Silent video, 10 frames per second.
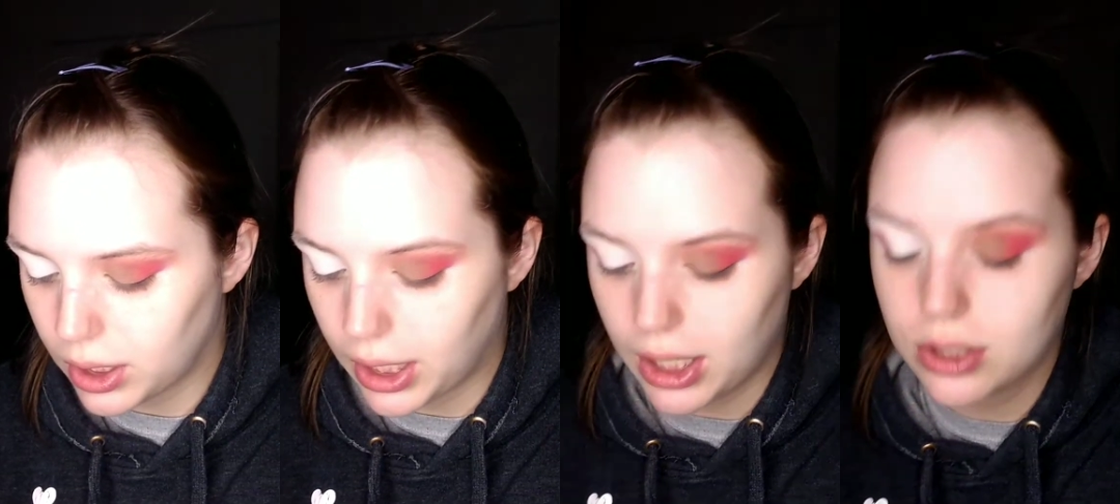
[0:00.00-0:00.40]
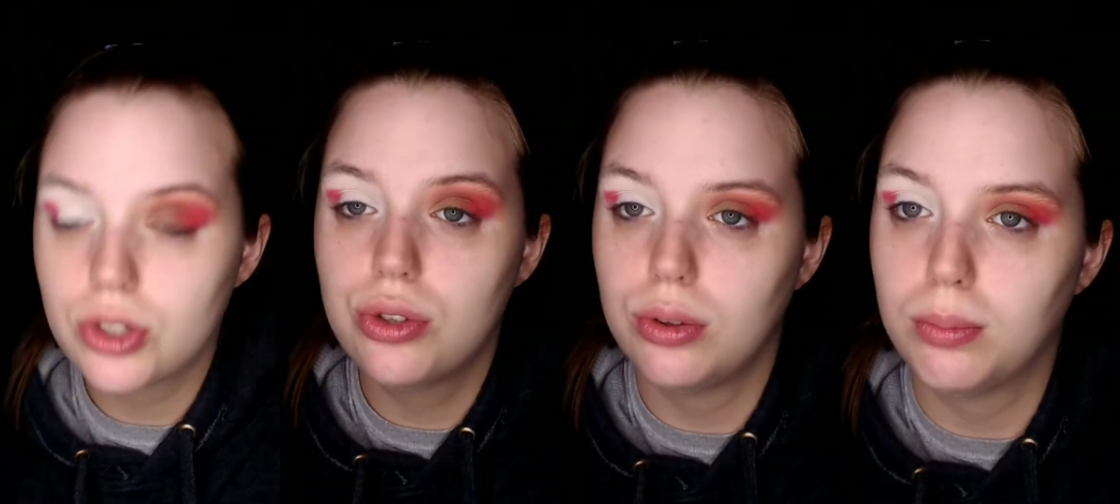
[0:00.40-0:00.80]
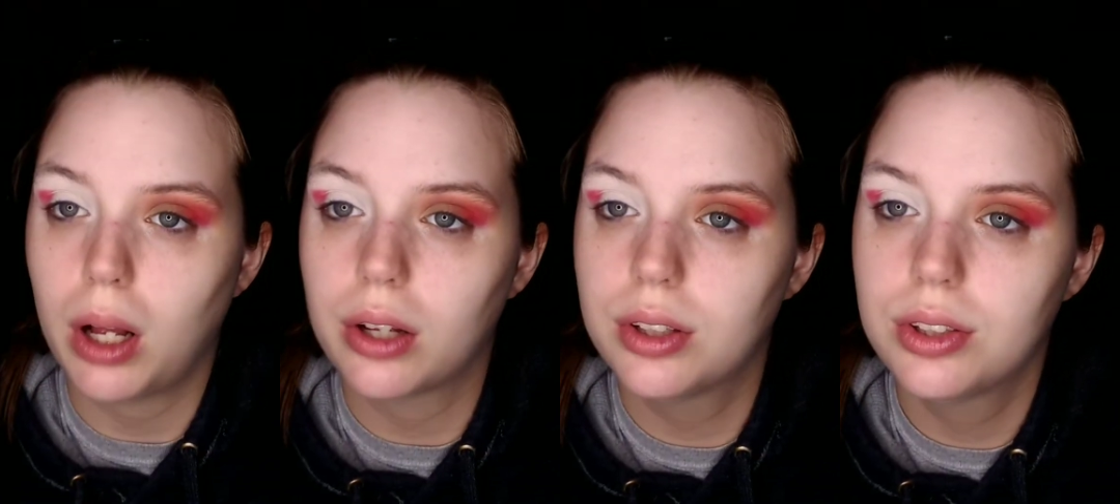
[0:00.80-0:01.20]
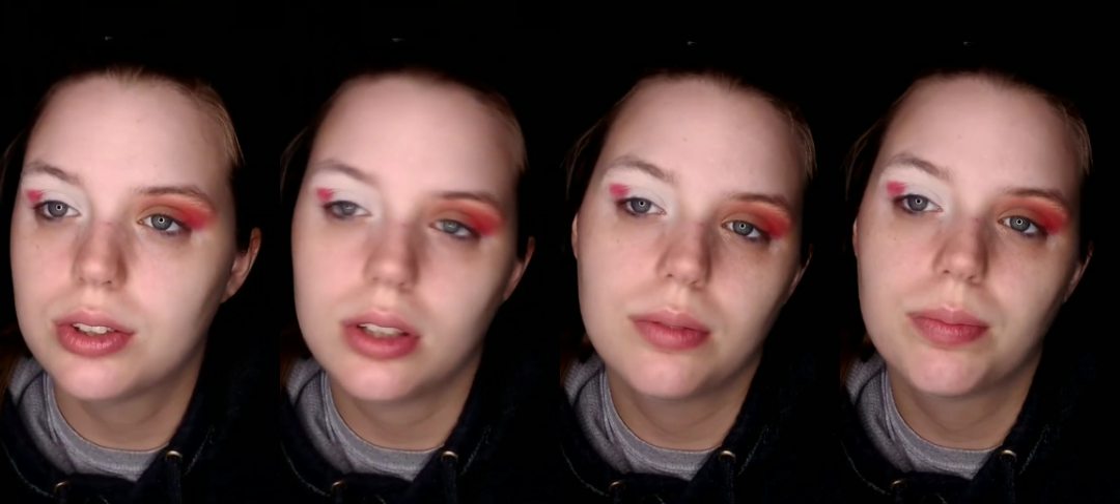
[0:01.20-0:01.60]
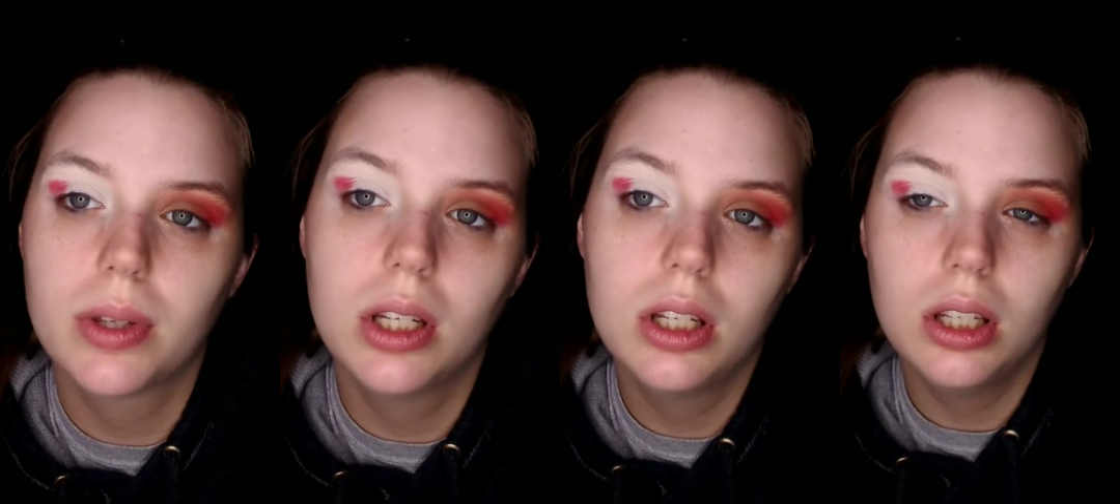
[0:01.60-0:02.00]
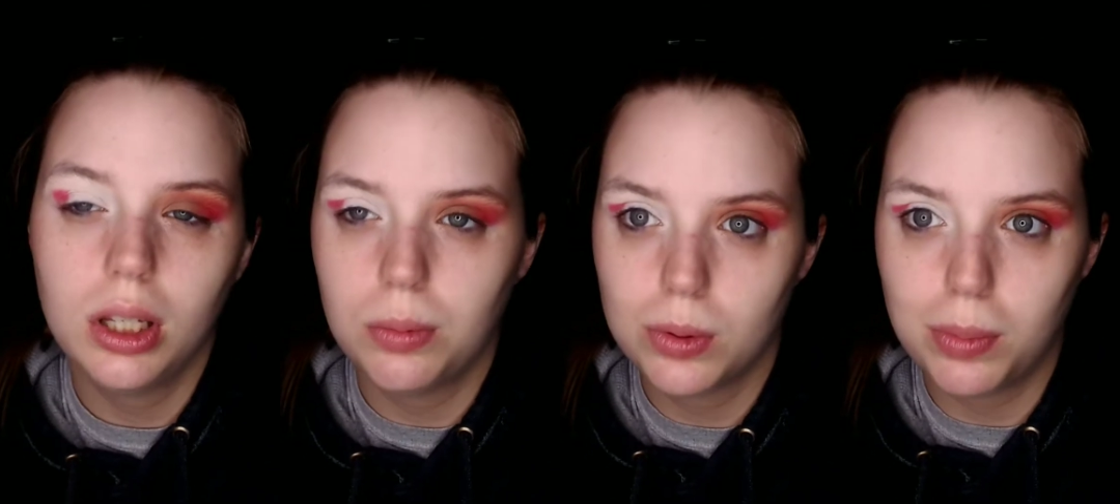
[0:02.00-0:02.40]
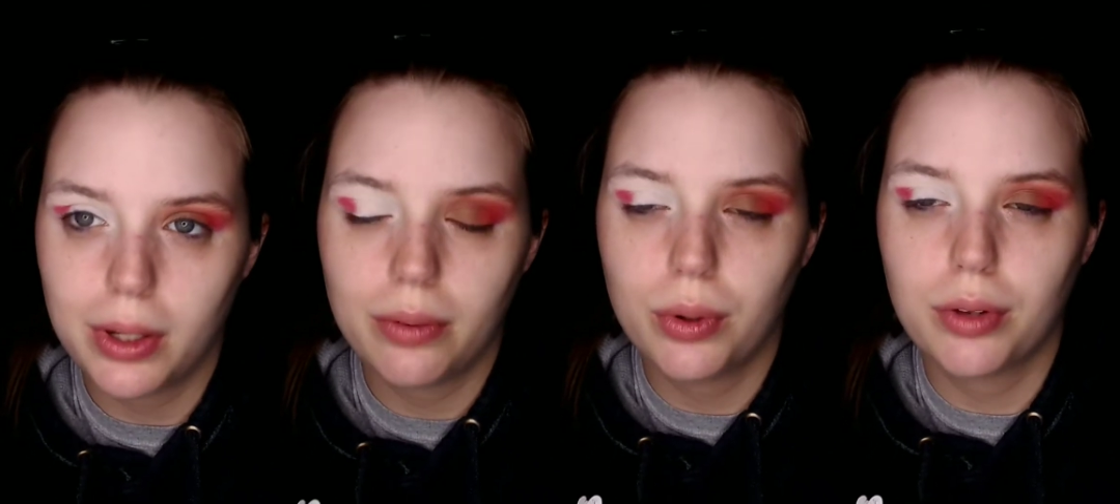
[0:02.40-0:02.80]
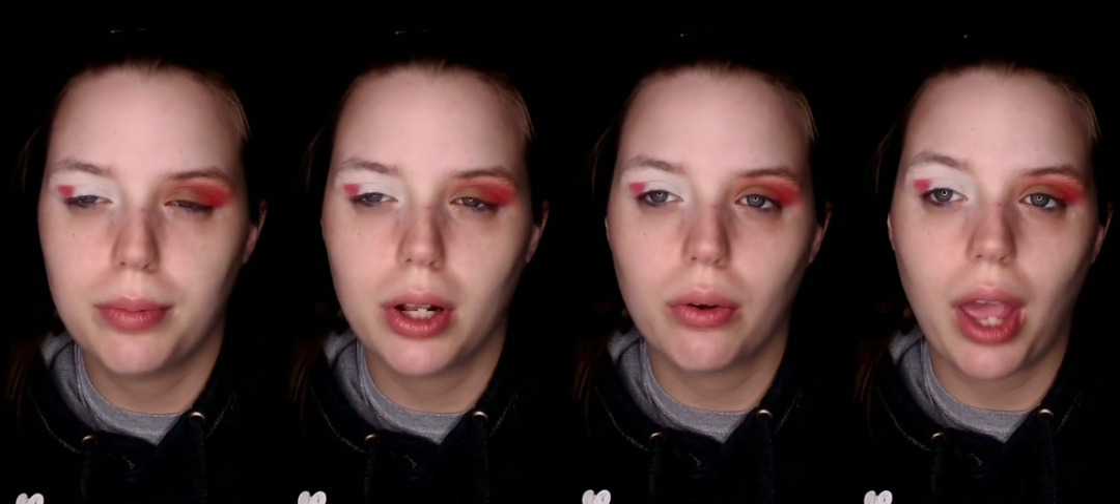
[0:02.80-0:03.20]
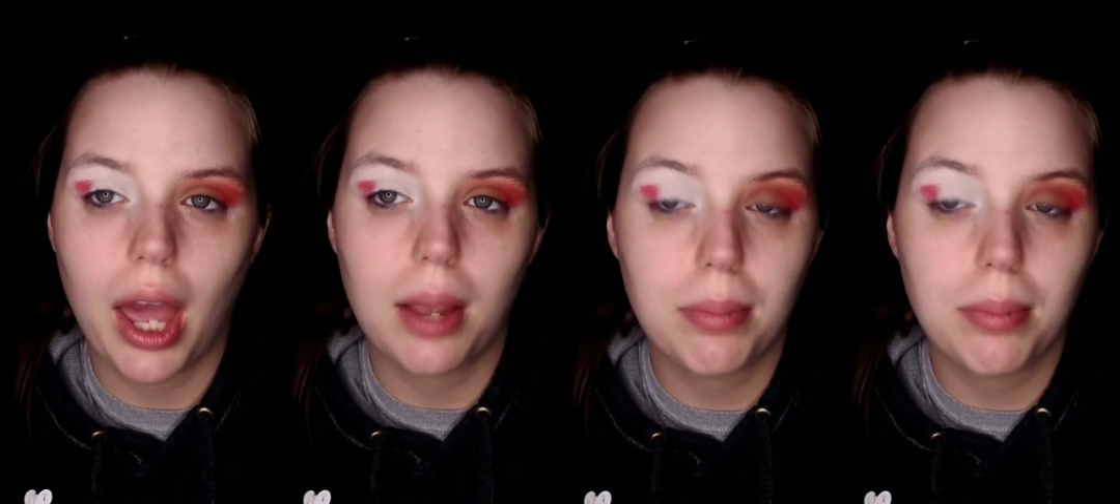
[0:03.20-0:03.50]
And it's a June bug, so it would have been okay.